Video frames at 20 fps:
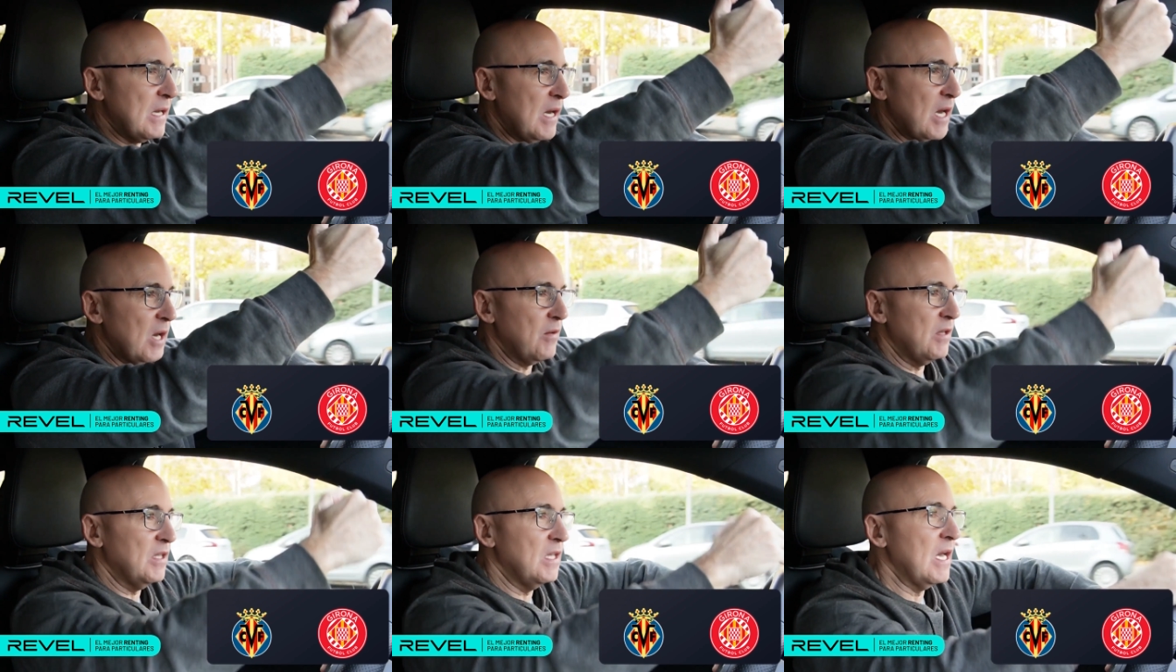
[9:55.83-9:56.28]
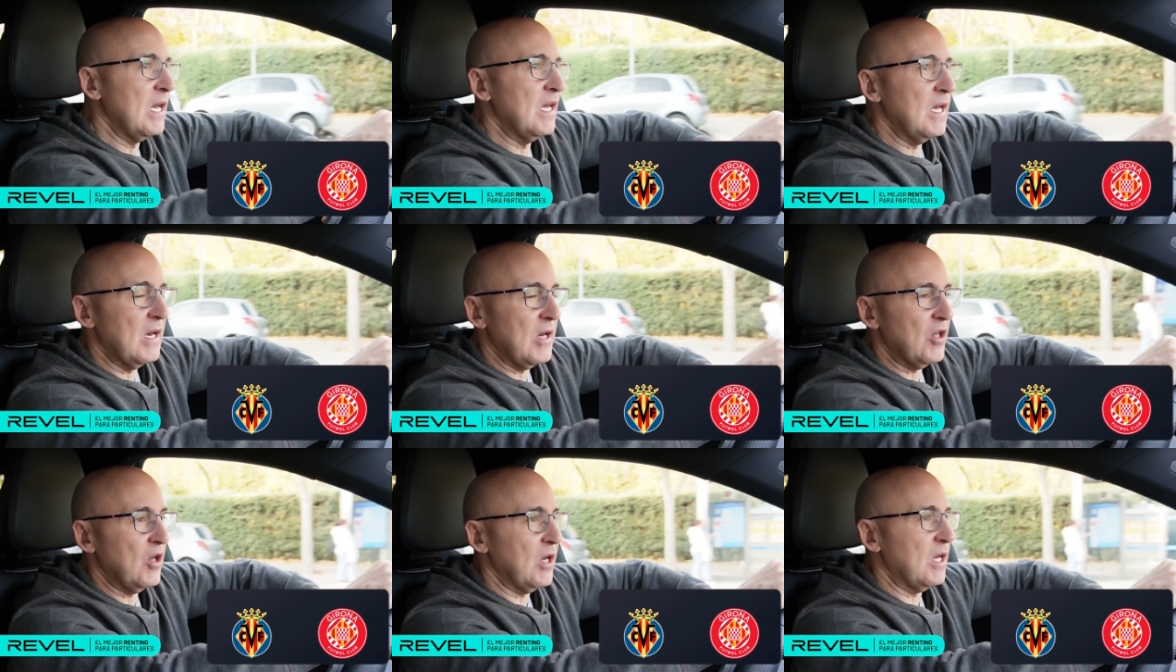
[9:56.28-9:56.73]
I was telling
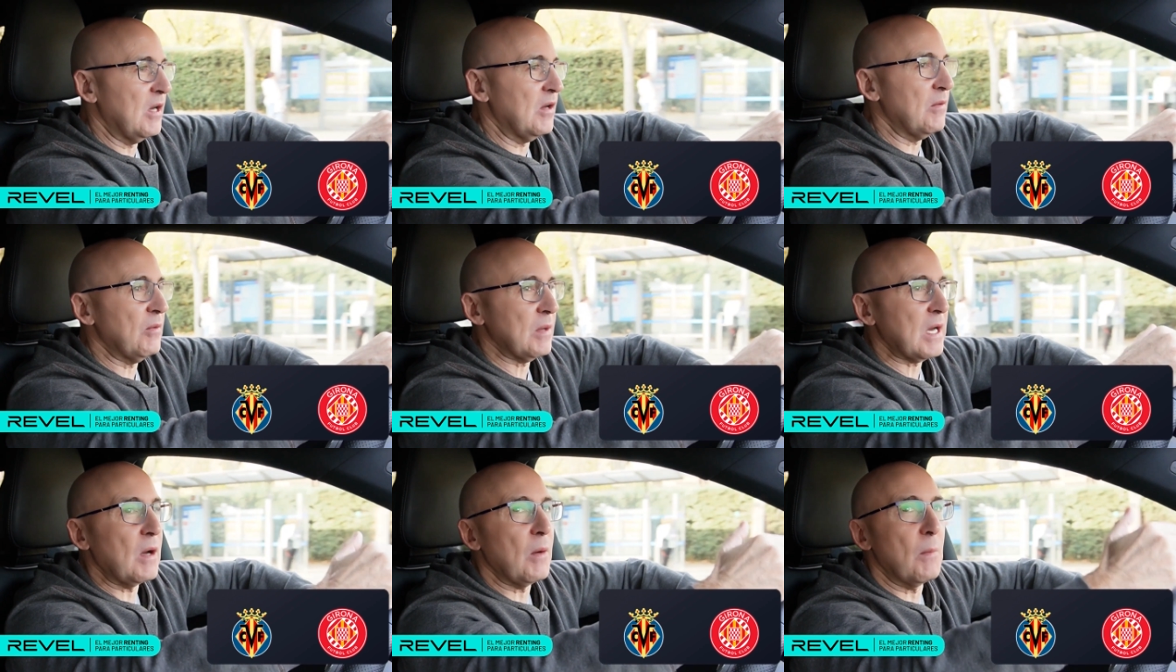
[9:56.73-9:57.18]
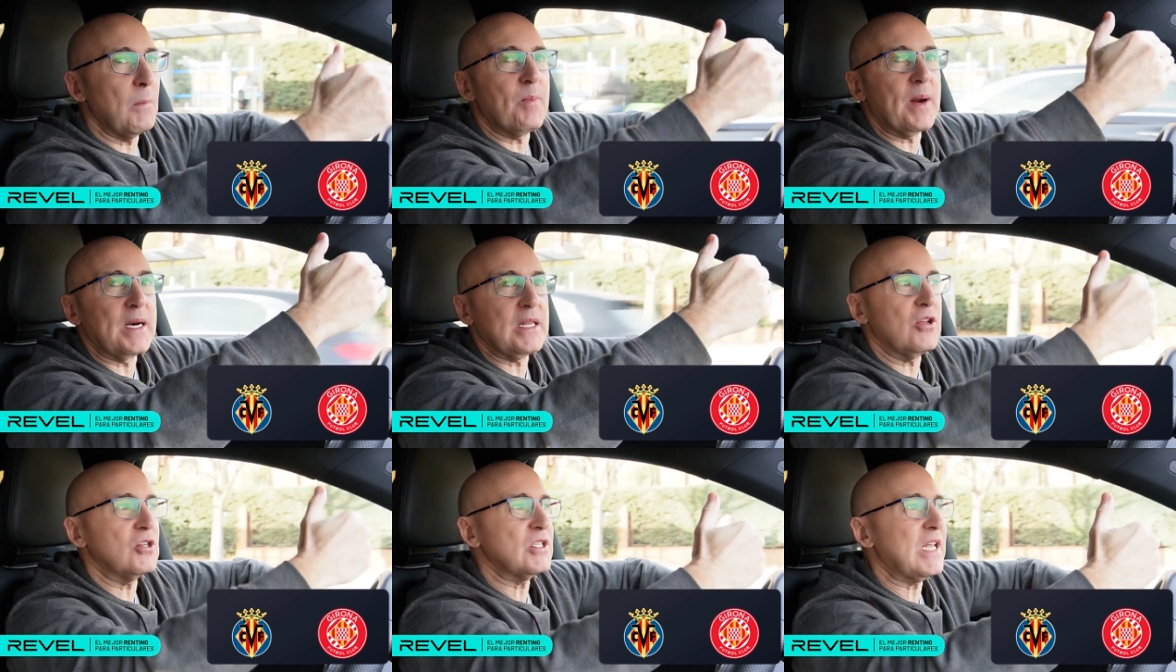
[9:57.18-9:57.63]
a colleague of mine,
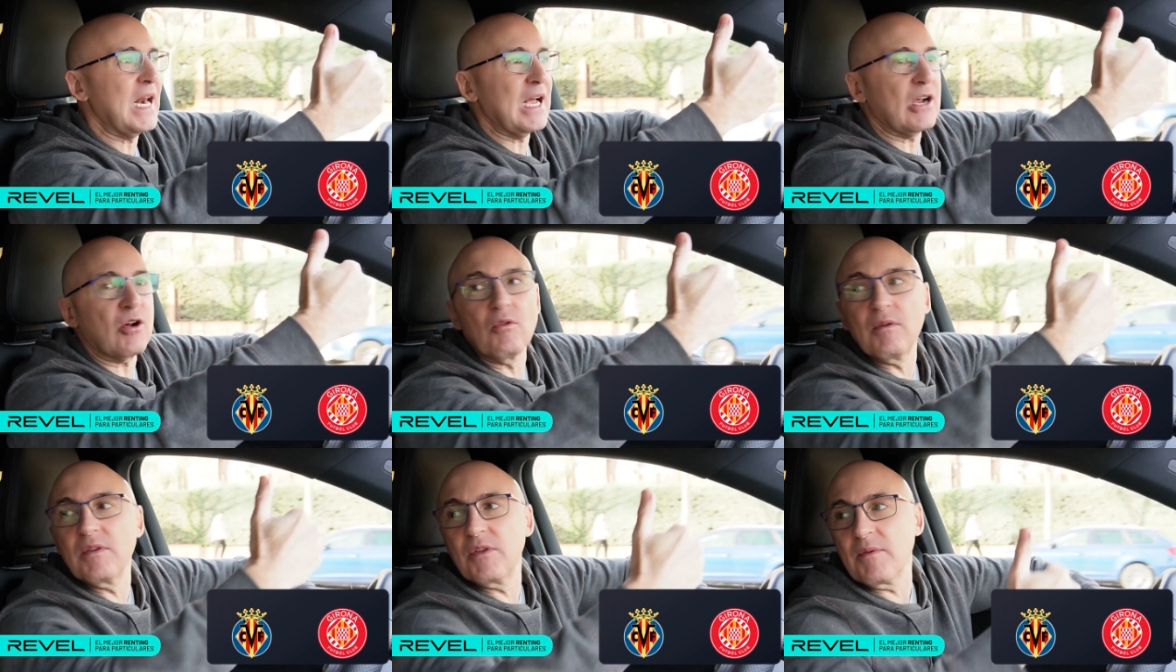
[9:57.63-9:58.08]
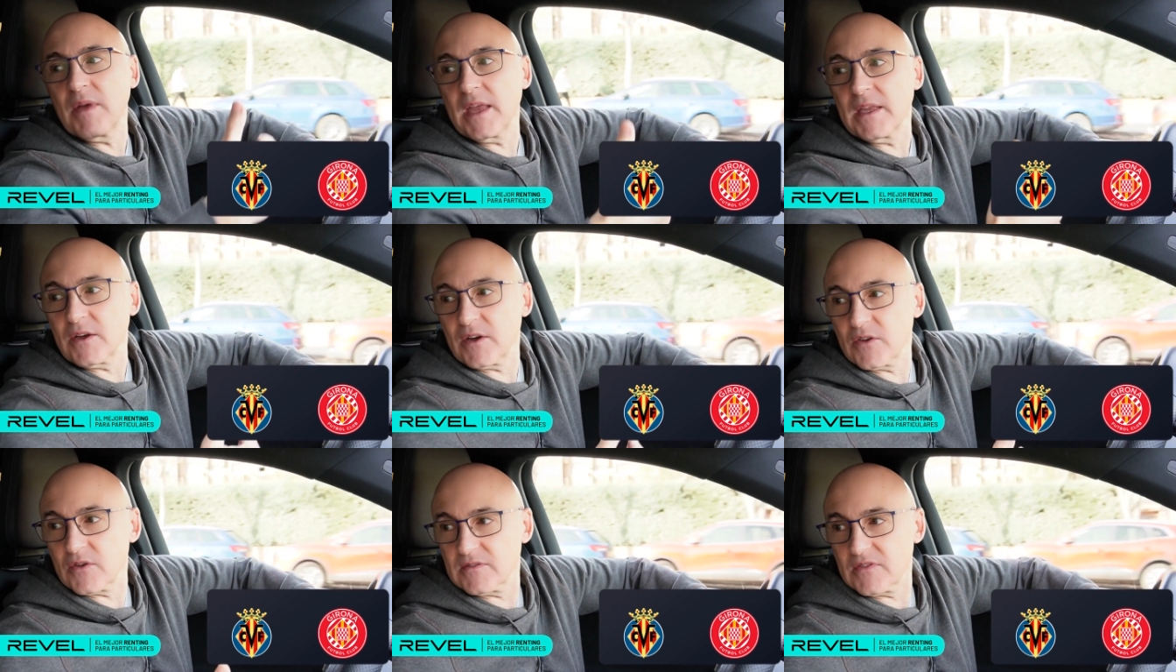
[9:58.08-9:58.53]
while reviewing
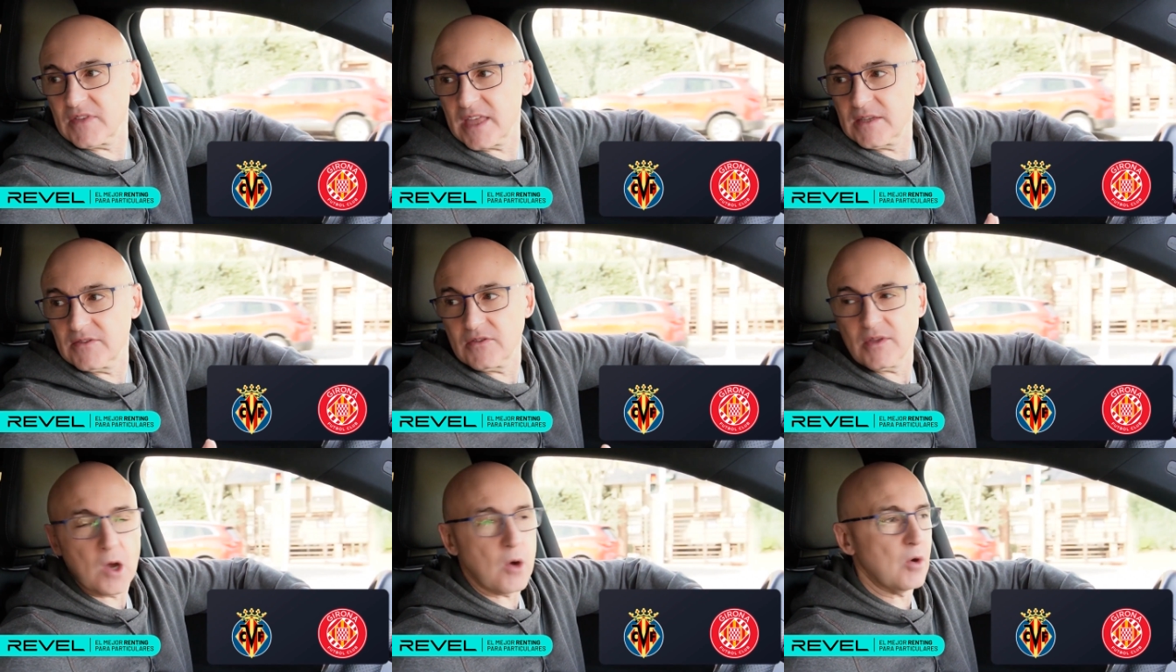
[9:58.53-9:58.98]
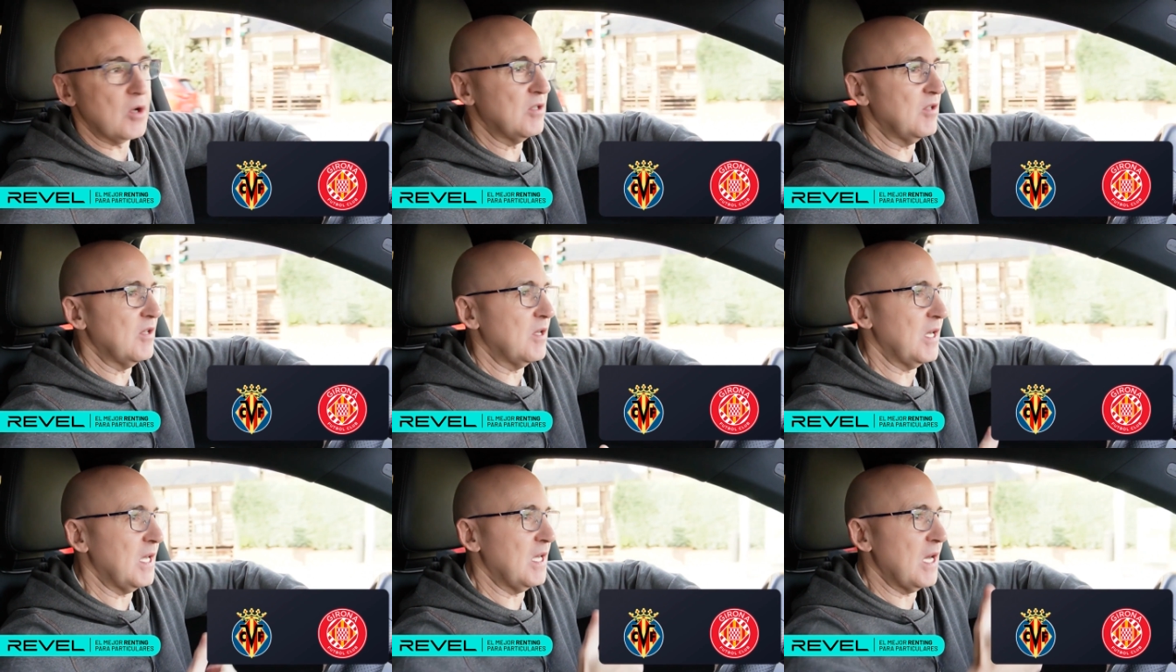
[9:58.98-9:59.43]
the conference matches,
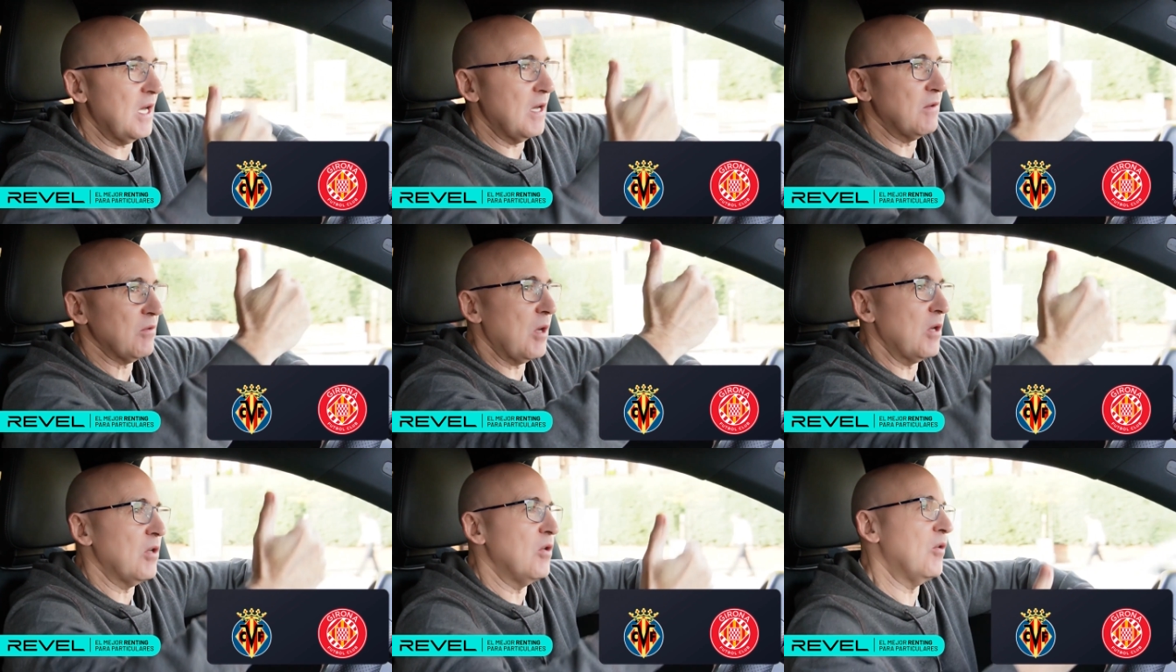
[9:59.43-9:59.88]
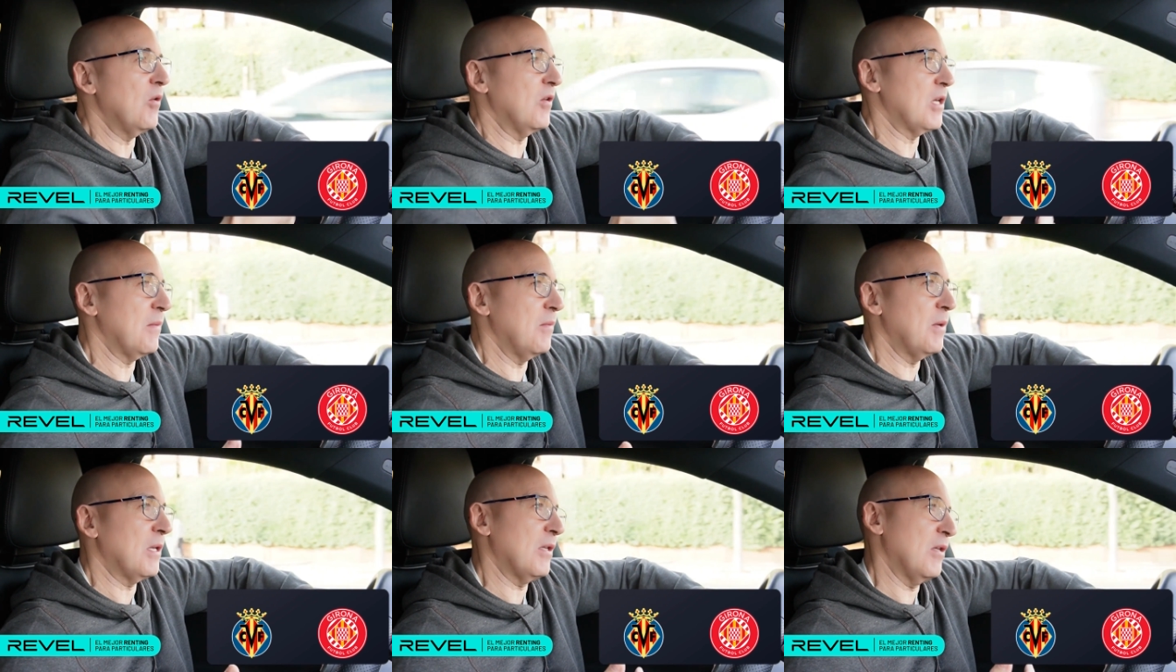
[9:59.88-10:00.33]
and we saw
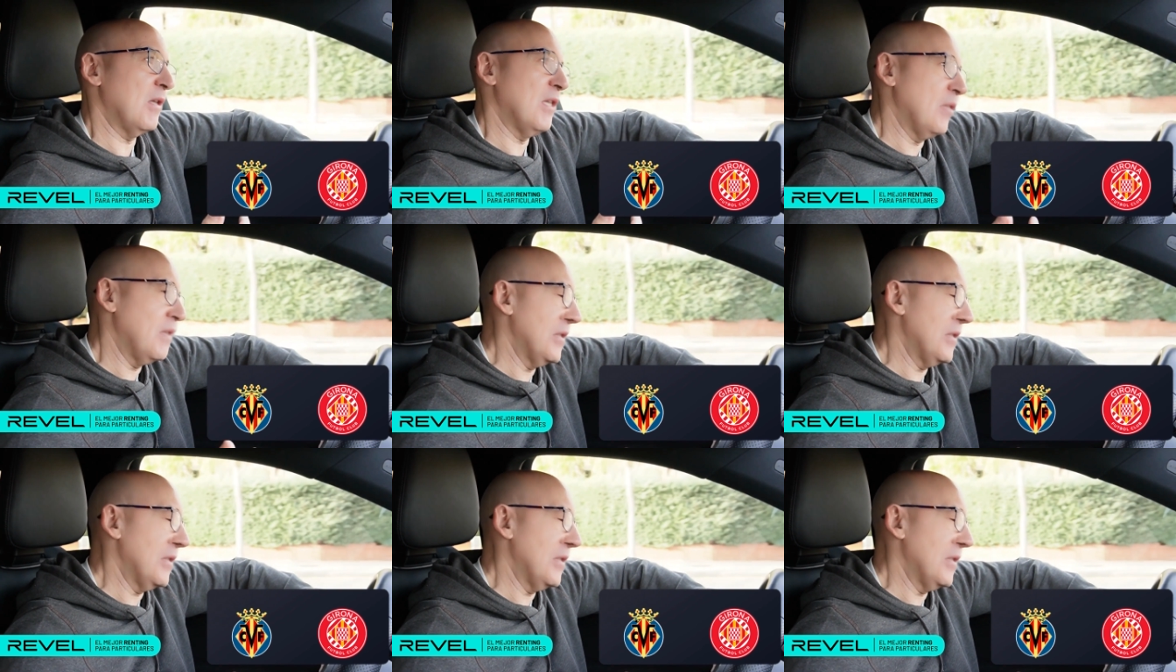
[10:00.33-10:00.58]
some match that